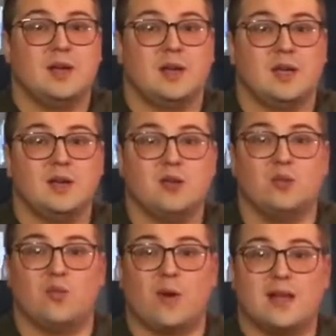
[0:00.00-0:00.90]
he
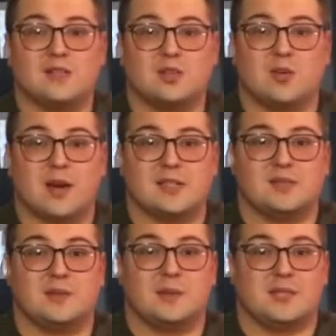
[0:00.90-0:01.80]
who raised
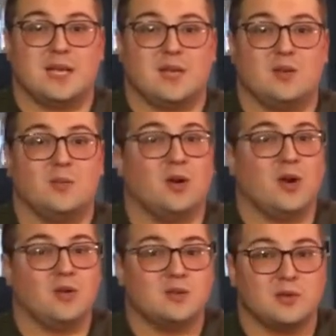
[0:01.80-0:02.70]
Christ from the dead will
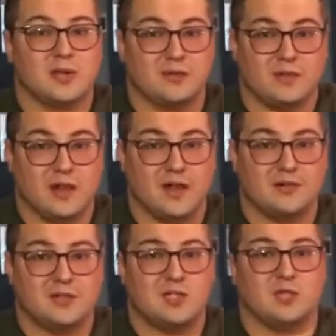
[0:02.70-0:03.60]
also give
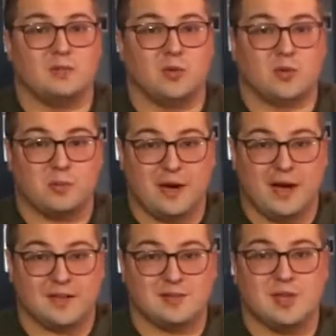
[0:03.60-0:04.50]
life to your mortal
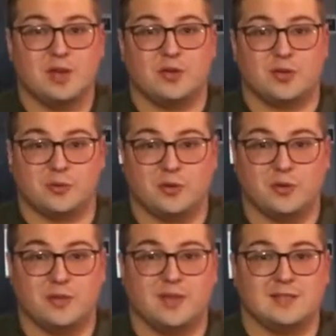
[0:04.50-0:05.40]
bodies
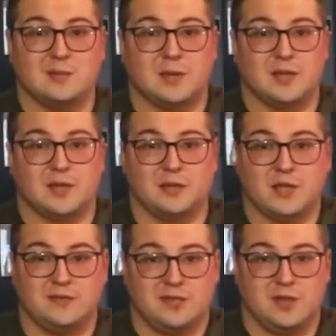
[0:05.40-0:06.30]
through his spirit who
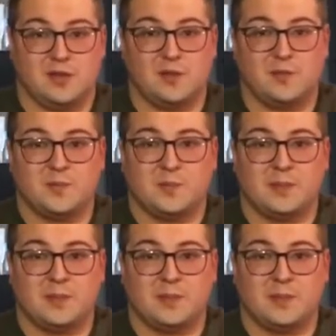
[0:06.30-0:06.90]
lives in you."